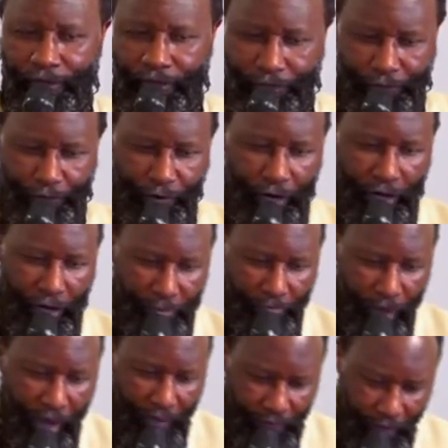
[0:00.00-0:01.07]
And if you are
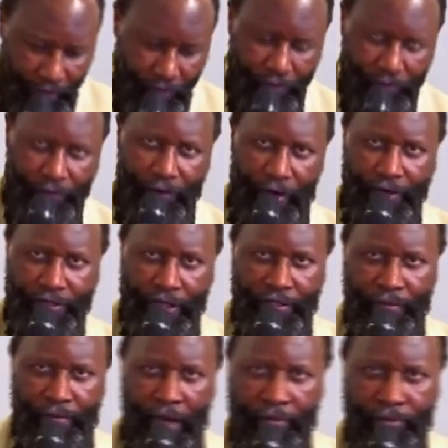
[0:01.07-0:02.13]
ambassadors of Christ, as
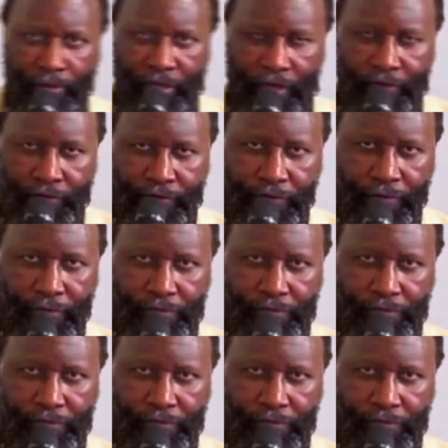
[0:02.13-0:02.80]
the Bible says.